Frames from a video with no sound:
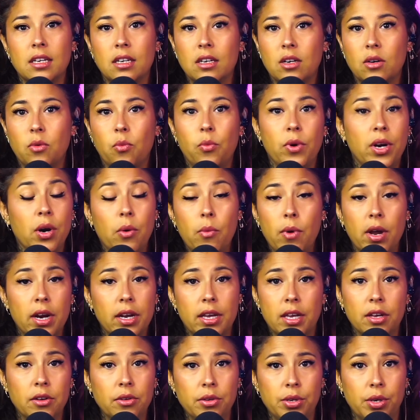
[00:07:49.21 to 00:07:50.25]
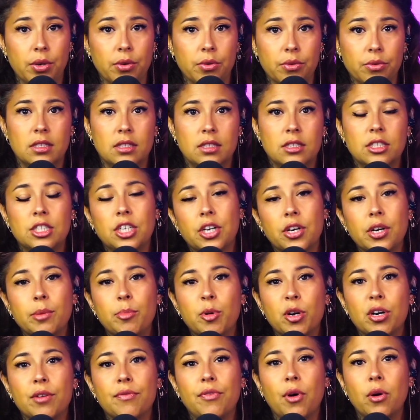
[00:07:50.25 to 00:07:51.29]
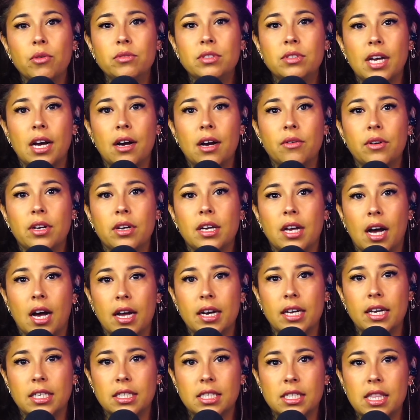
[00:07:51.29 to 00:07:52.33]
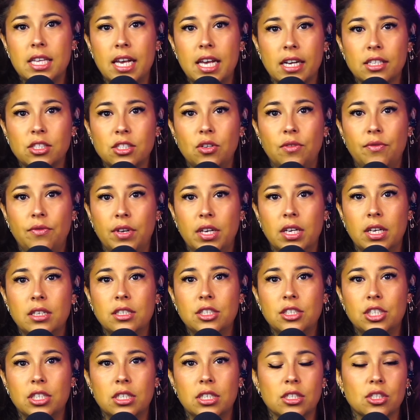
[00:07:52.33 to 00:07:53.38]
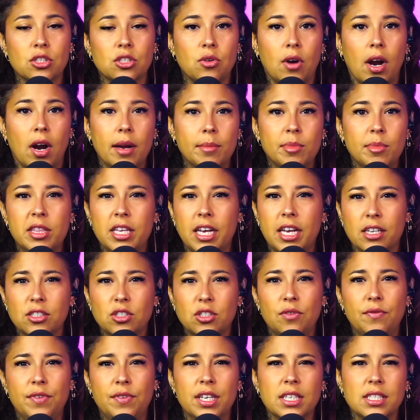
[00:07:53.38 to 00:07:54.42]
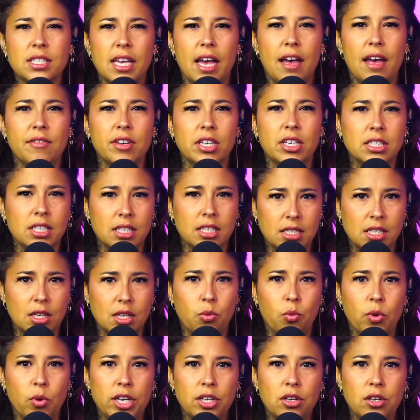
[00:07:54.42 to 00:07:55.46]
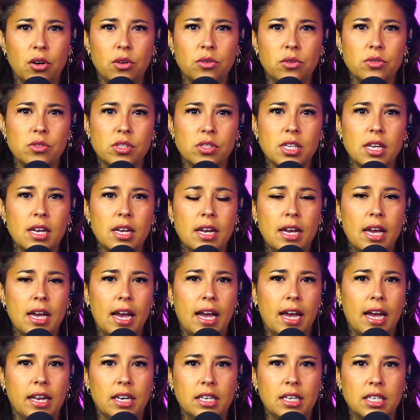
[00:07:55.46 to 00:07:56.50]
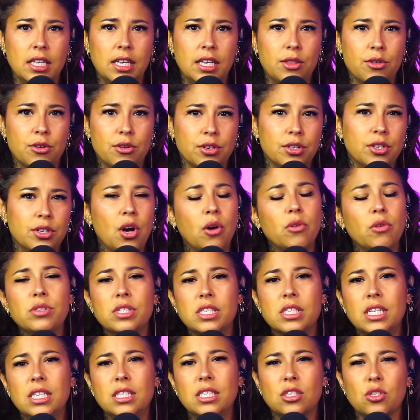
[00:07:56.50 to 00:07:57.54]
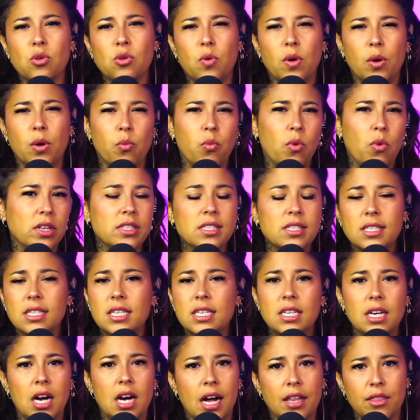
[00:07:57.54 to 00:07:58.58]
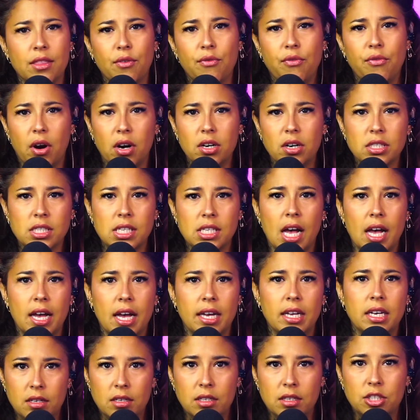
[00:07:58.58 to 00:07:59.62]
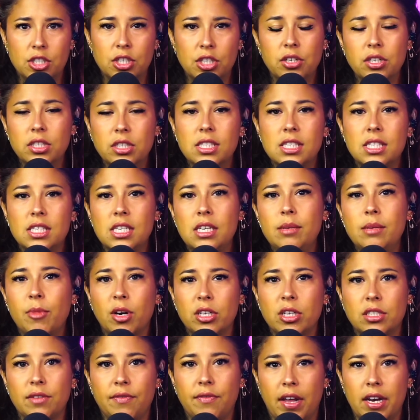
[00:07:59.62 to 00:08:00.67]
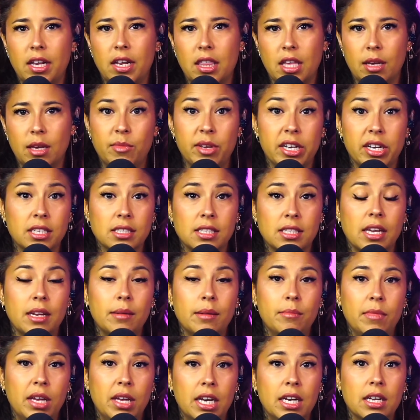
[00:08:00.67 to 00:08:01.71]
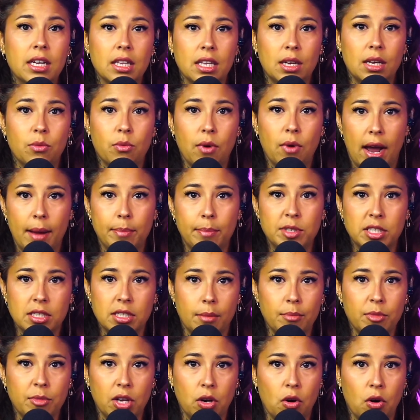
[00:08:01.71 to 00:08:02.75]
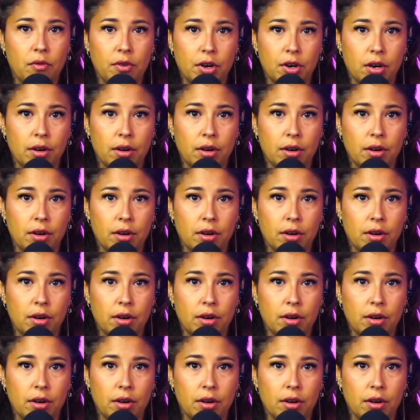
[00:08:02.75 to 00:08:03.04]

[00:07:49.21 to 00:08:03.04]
"We don't want to kill you." Sherri put her phone down and got into the SUV. She described the SUV as having tinted windows and either no seats or one seat on the far side. She couldn't see much of anything because they immediately wrapped something over her